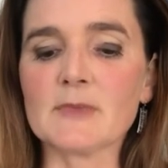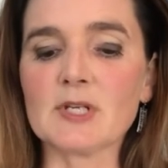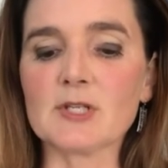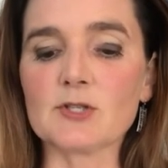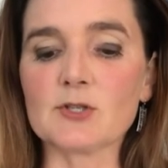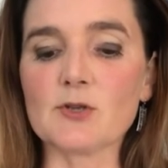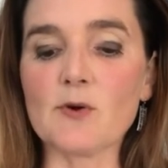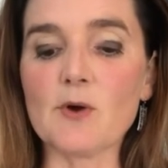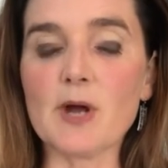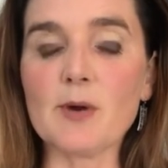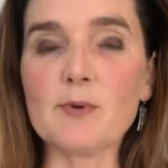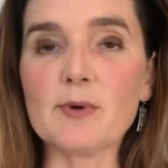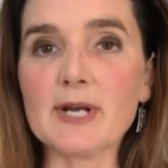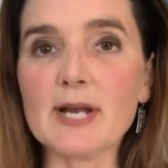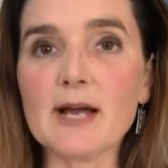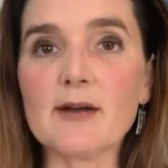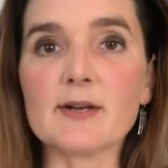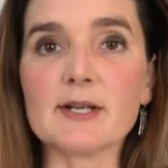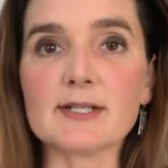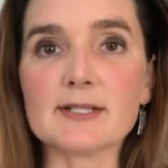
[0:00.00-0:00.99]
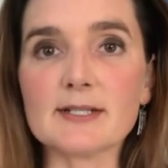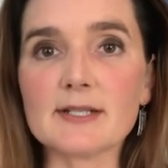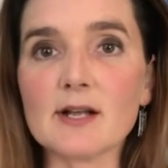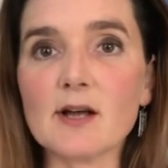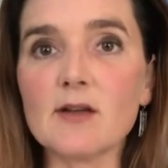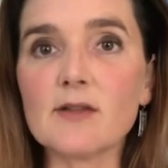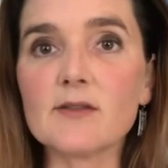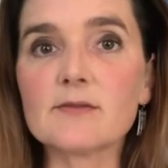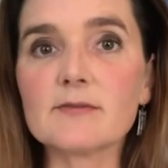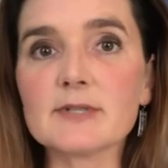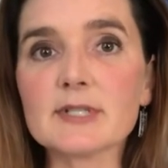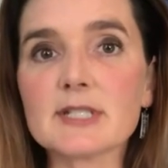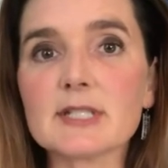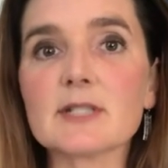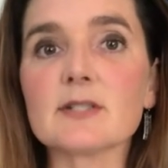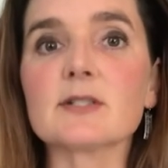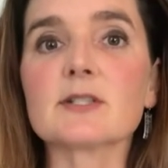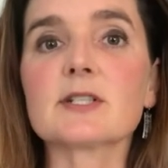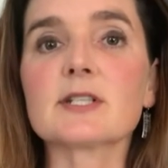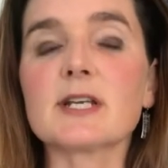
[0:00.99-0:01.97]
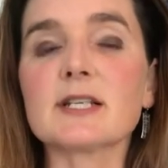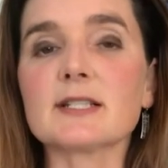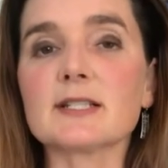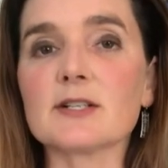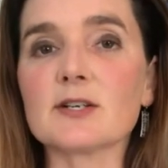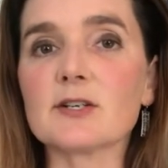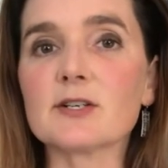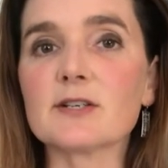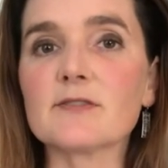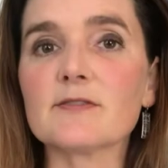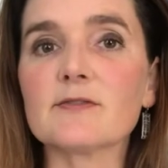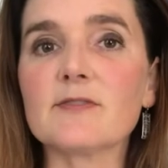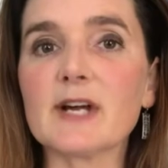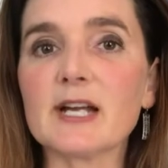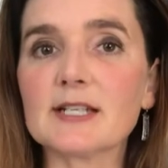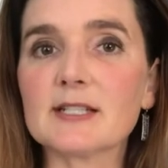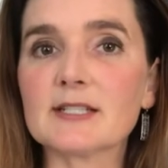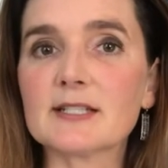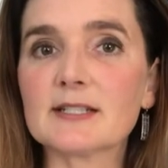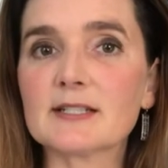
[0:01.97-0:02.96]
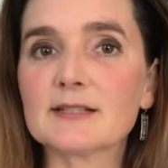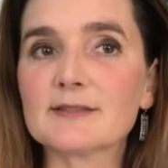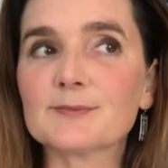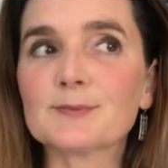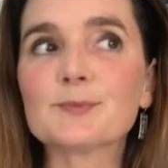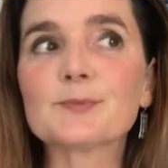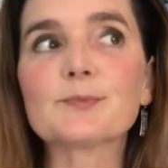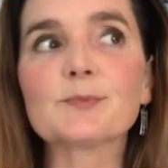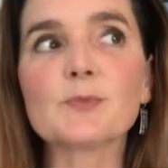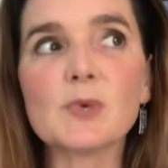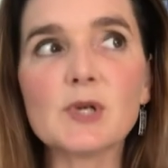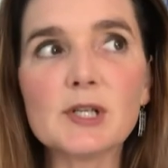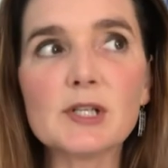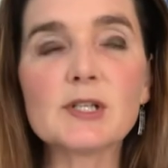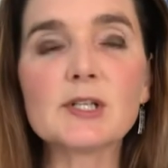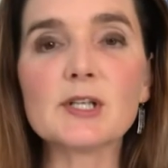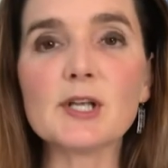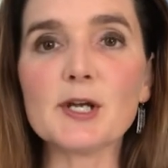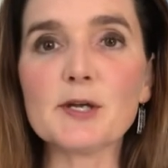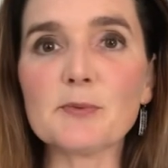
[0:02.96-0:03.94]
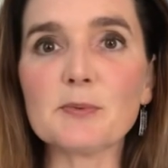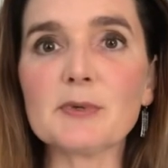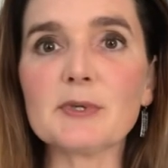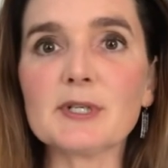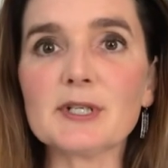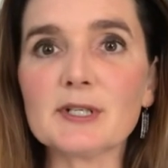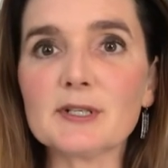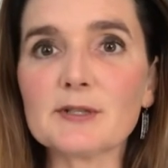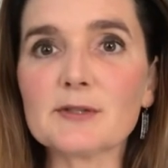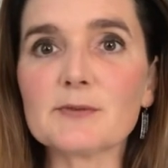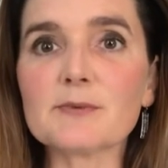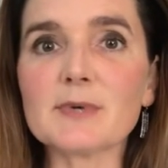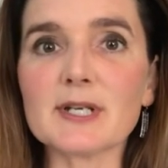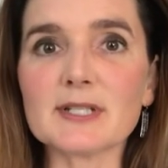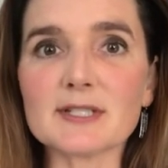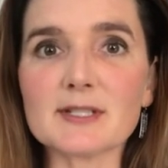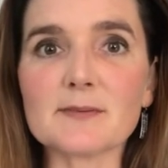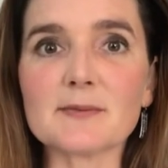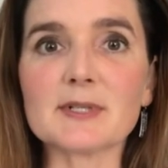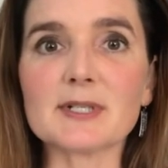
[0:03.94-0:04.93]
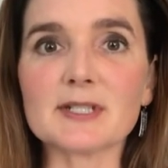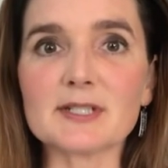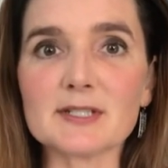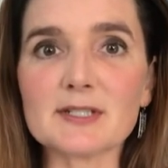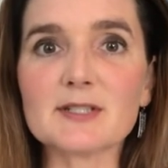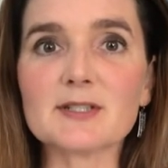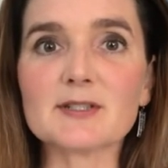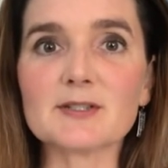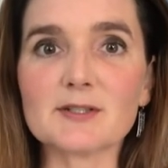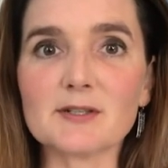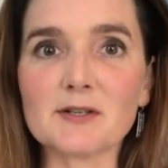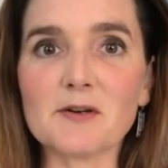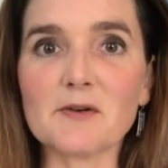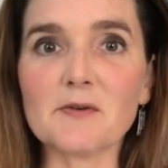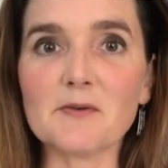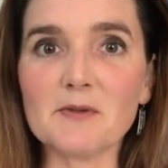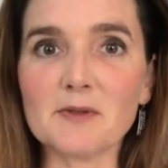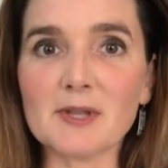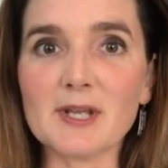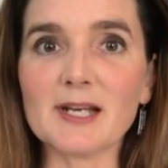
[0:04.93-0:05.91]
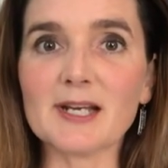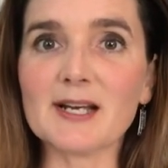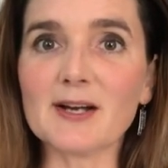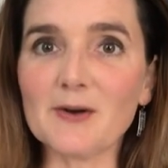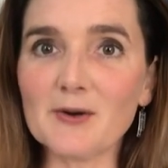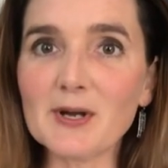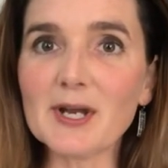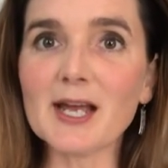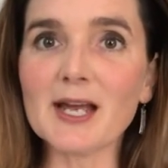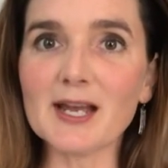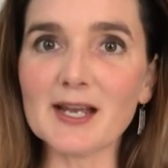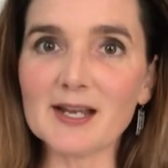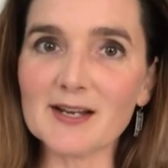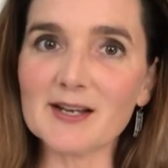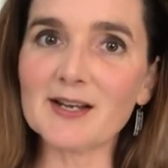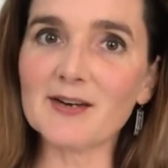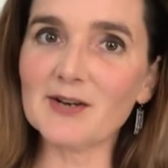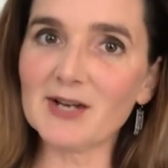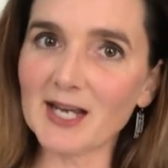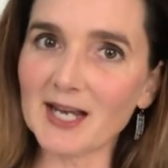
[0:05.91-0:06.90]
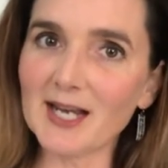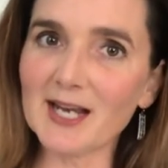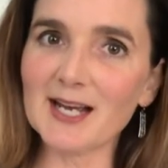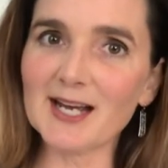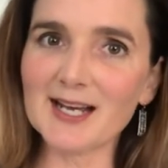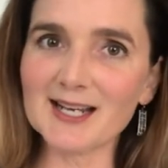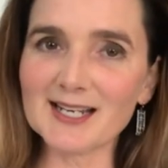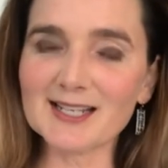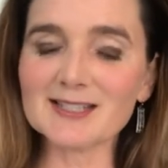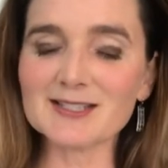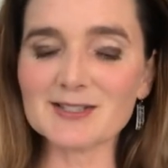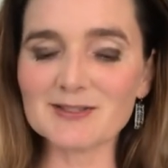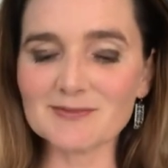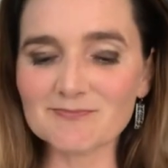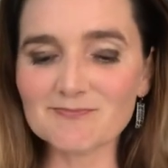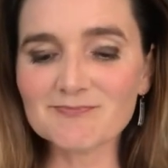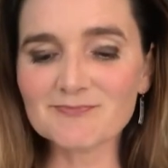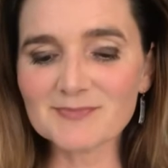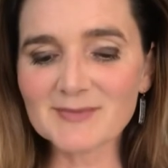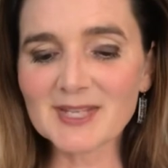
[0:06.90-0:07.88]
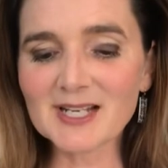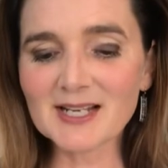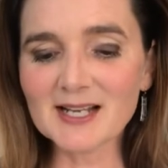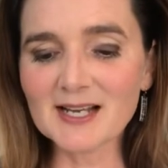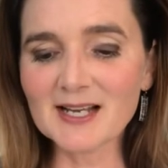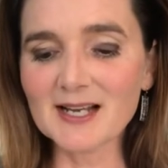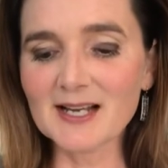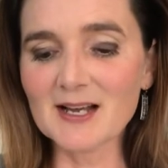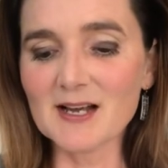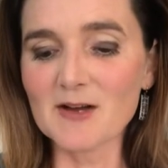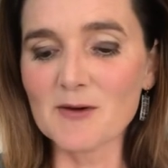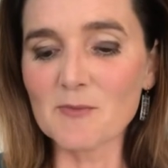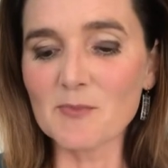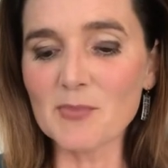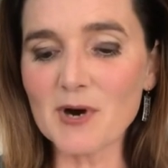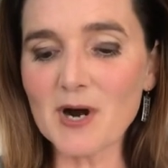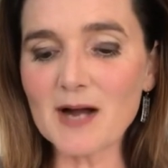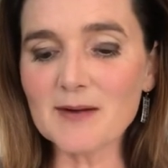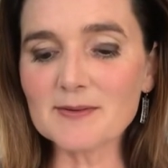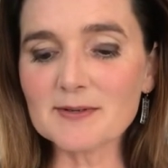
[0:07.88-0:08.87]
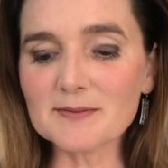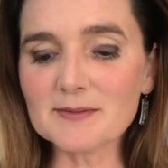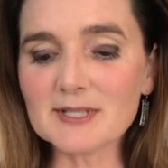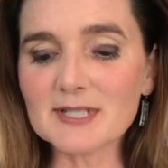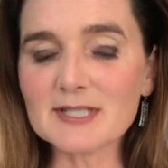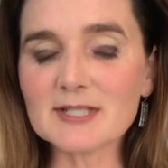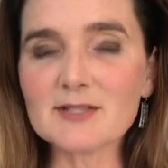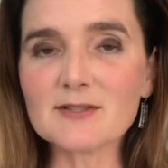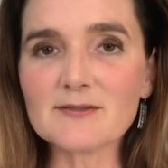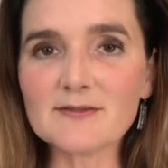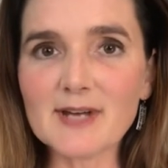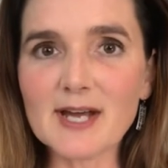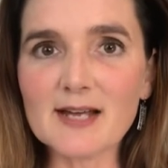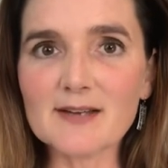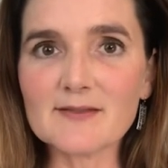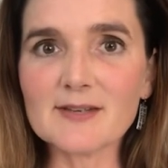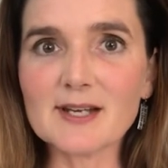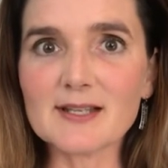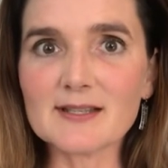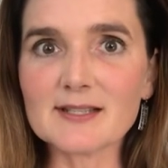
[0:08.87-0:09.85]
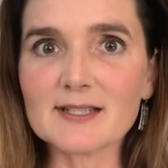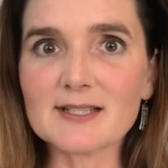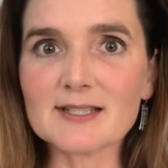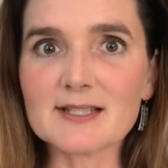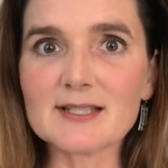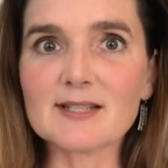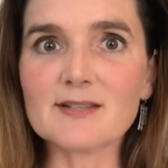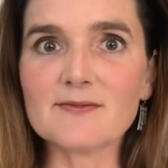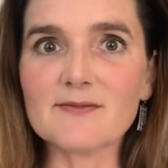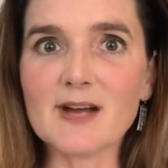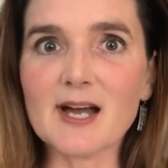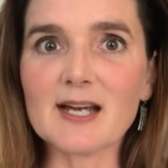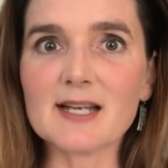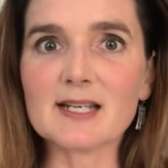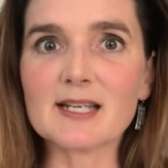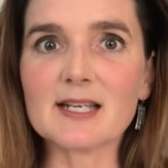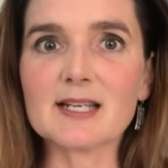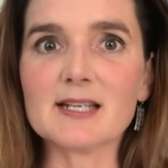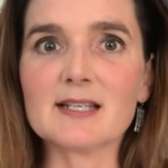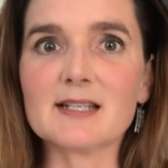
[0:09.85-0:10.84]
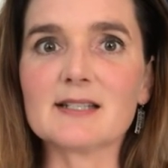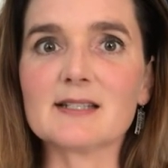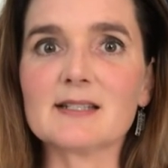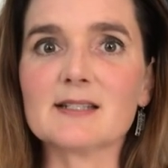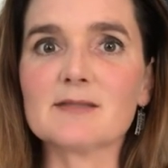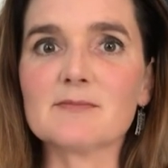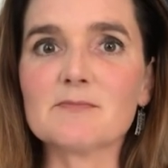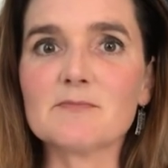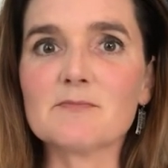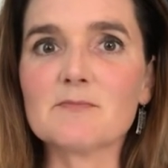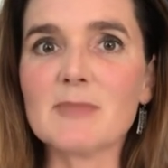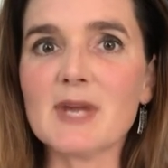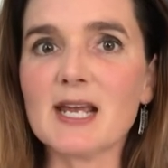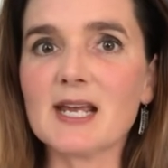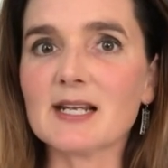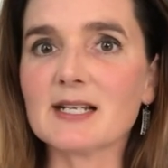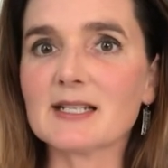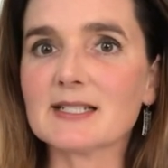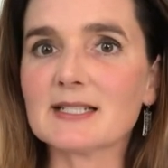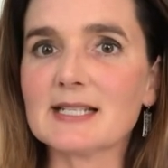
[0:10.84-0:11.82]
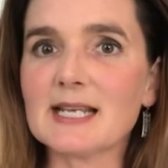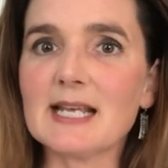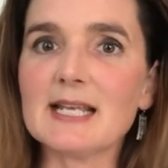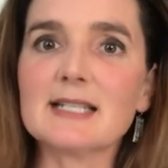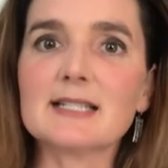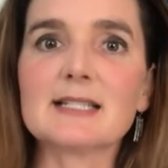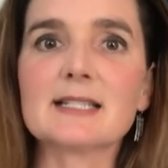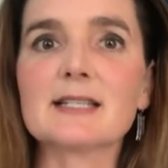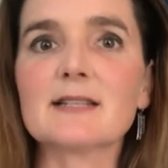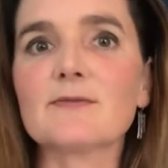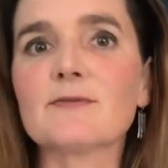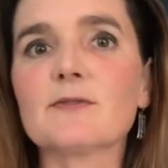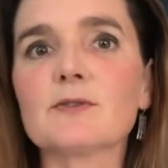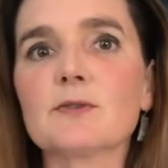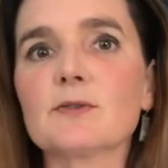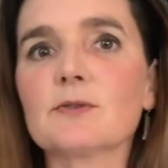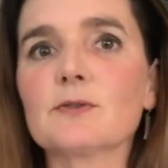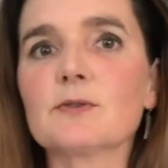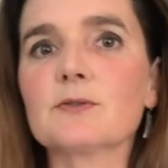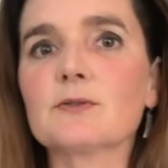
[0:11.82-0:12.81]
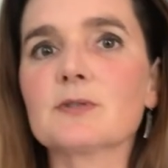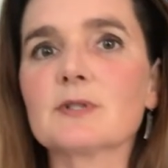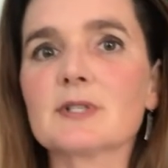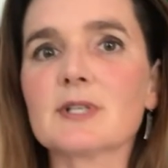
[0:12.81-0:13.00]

So I went out, I did all the research, I started finding what looked like pretty good recipes, you know, like, okay, okay, I can probably survive on this if I can make tasty foods.